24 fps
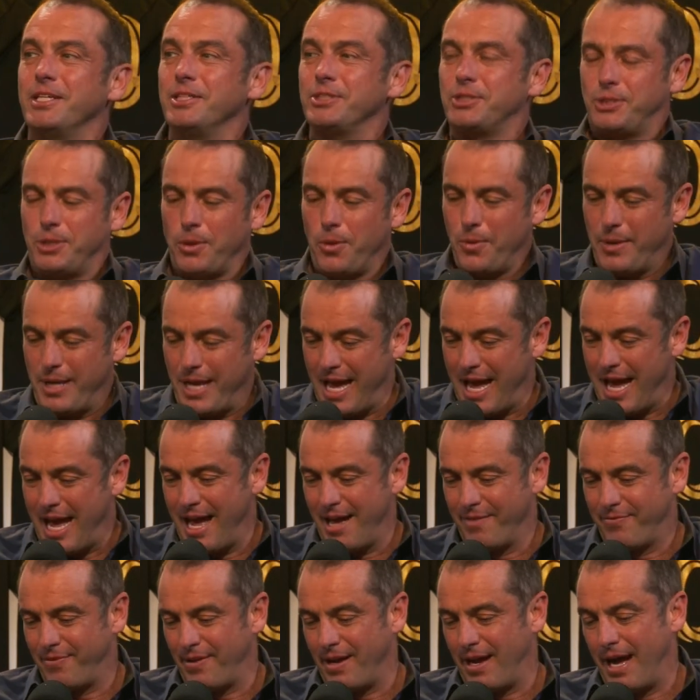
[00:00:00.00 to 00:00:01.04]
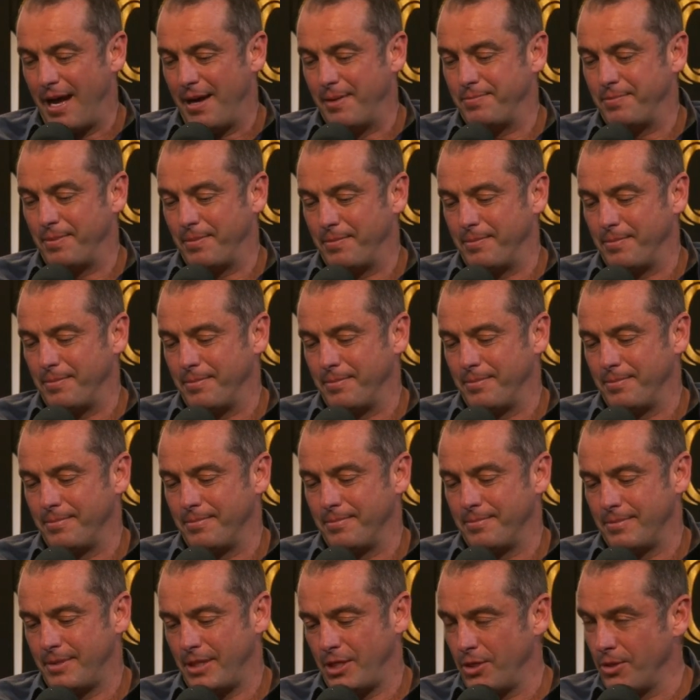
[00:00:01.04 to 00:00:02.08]
So we have
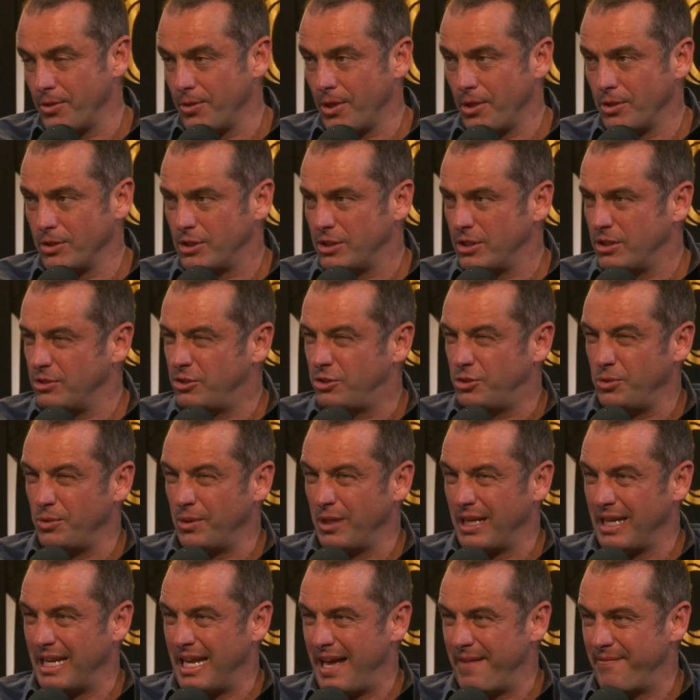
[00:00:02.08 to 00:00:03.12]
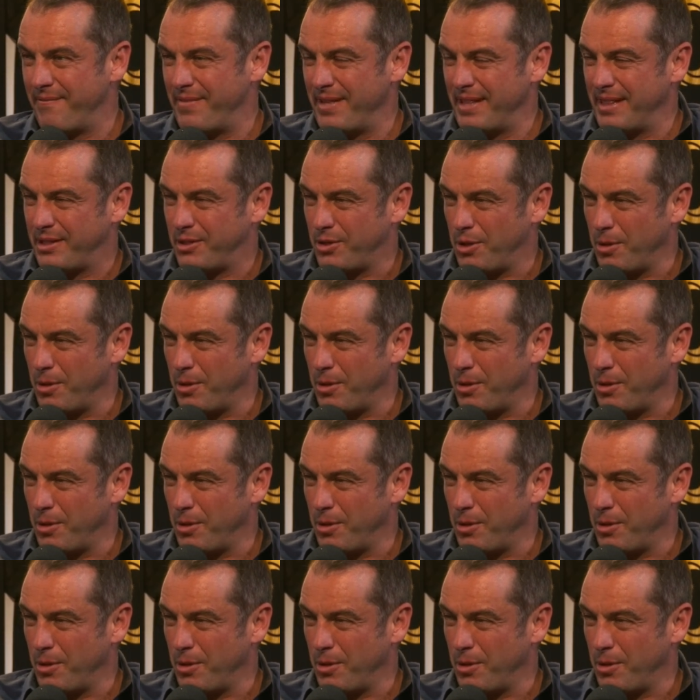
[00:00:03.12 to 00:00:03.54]
the Euros, June 11th,